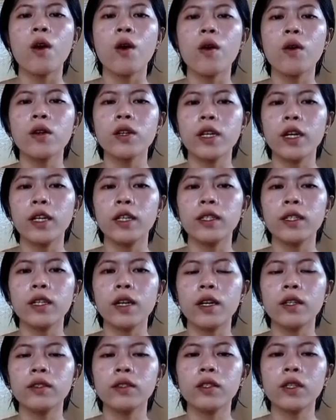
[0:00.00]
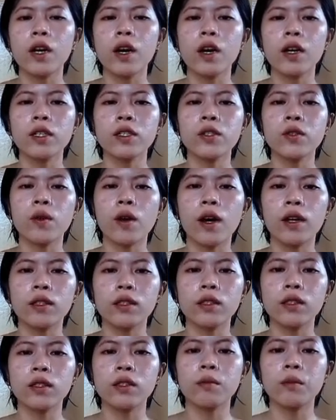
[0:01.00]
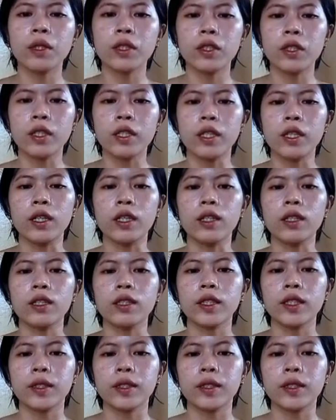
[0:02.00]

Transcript: or any other hard-to-handle material.